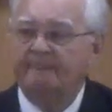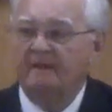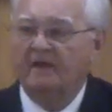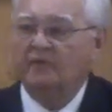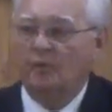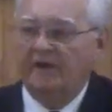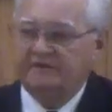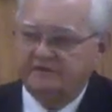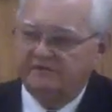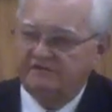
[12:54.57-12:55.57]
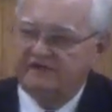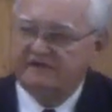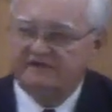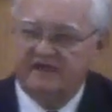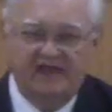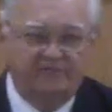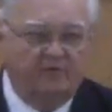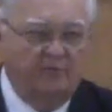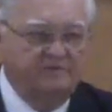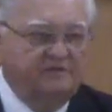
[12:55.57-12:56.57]
and the wages of sin is death,
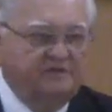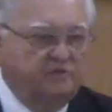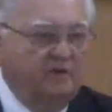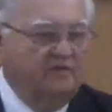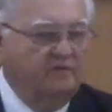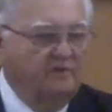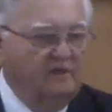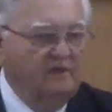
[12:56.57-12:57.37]
Romans 6.23.